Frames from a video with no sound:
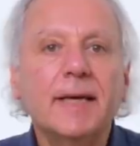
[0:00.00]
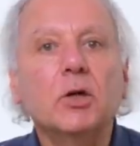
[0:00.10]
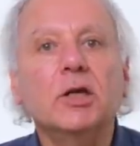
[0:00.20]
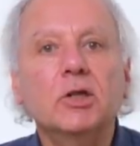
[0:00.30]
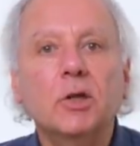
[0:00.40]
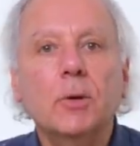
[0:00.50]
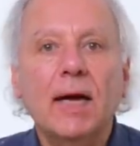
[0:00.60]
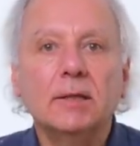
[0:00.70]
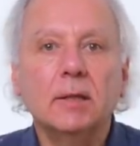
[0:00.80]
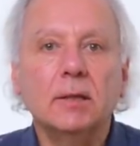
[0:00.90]
thing you can do
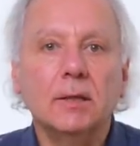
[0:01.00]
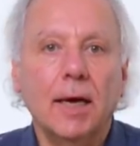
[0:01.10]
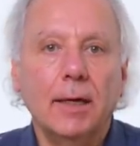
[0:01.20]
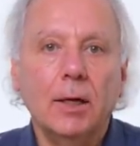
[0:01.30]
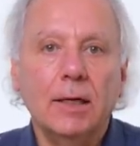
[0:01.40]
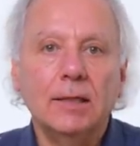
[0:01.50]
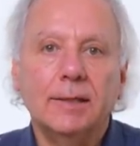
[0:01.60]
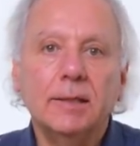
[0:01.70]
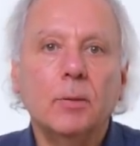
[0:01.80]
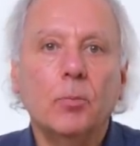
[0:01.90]
as a designer is
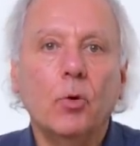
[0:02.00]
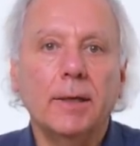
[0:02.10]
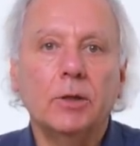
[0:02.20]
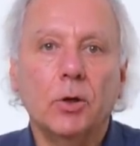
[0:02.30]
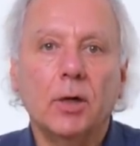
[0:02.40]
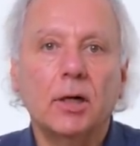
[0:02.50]
disappoint your